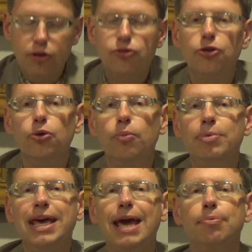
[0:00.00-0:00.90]
to
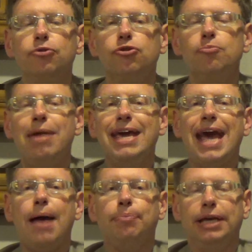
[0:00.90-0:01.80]
be able to make
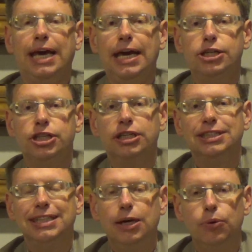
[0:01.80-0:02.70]

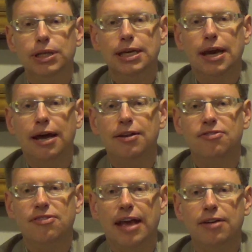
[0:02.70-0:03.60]
applications here in the
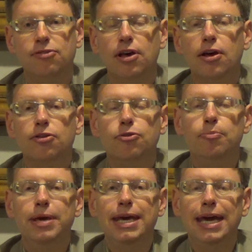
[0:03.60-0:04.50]
United States to
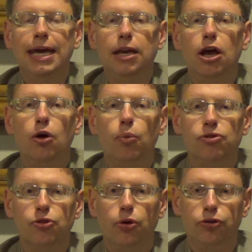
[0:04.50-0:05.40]
be in
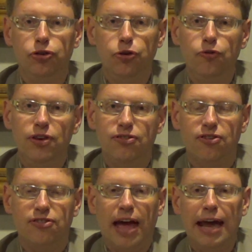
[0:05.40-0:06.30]
what's called U
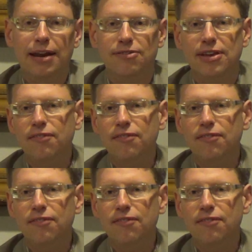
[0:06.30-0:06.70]
visa status.